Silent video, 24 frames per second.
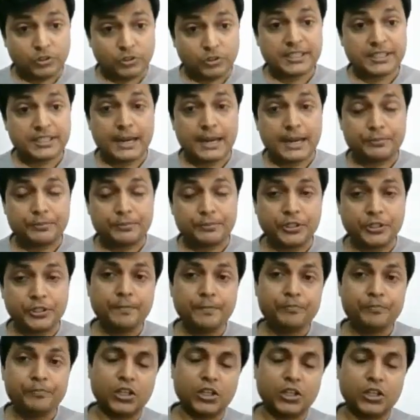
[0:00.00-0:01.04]
From this
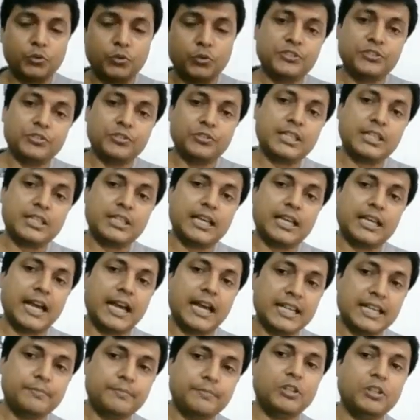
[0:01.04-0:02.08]
particular chapter, the
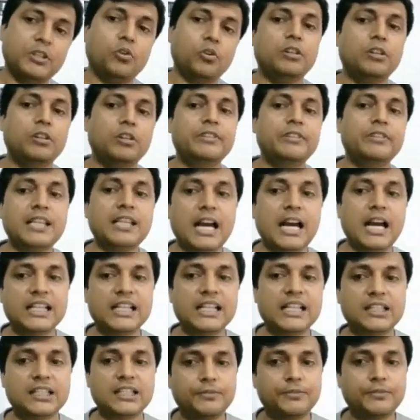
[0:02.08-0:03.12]
questions has
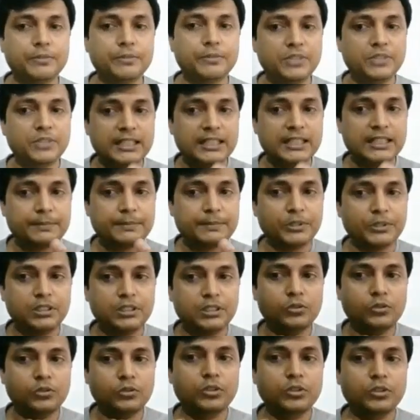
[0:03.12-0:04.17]
been always asked
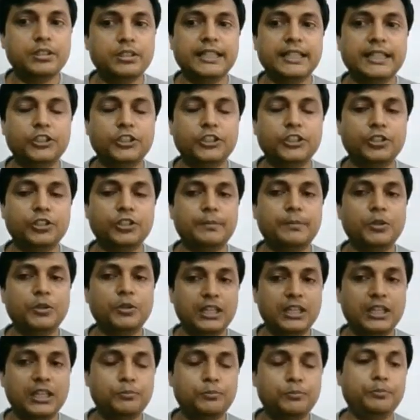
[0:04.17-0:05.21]
from this
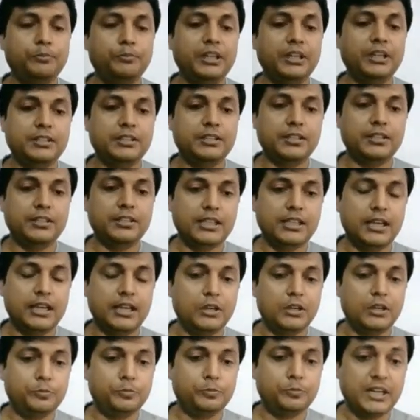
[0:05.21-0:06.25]
particular section about
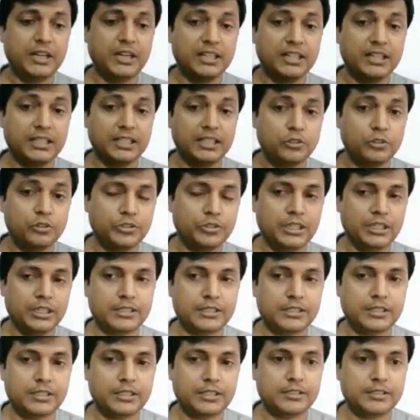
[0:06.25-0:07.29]
apomixis, about
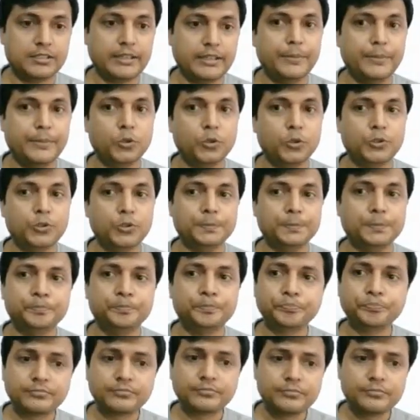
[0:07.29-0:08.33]
parthenogenesis,
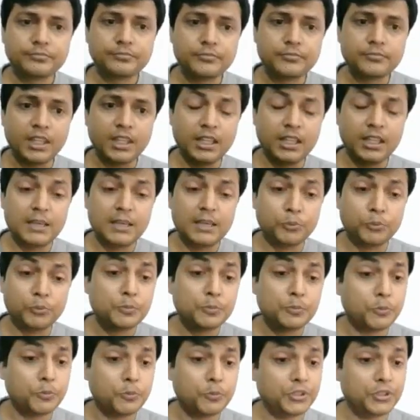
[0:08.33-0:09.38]
about
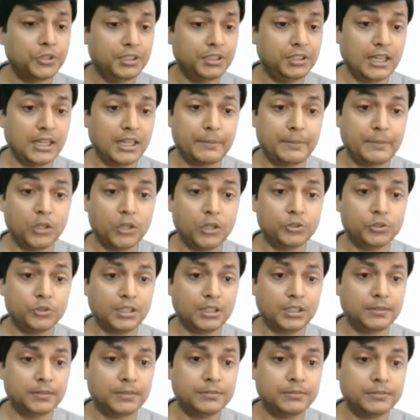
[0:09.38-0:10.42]

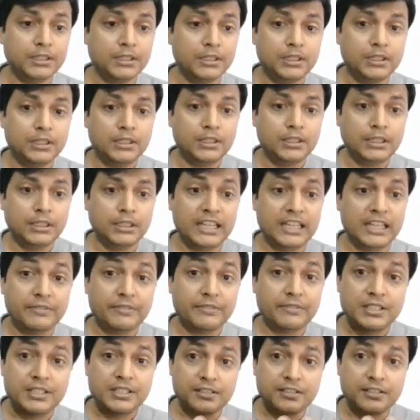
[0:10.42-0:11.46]
apospory, about
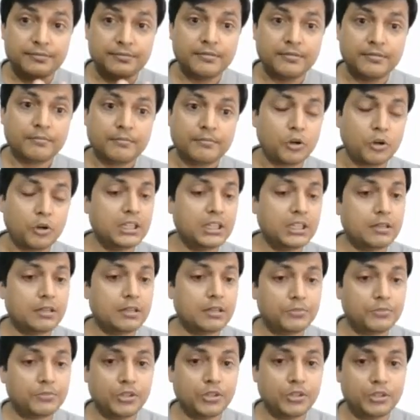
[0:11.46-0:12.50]

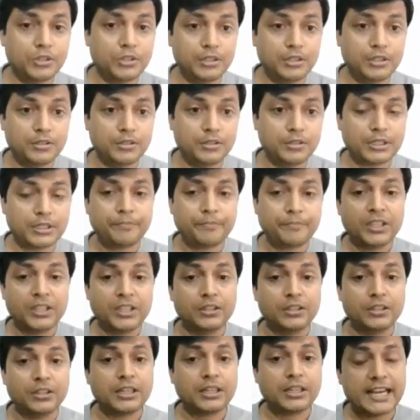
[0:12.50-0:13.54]
adventive
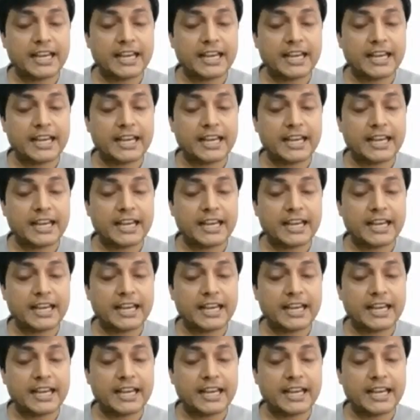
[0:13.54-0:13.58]
polyembryony.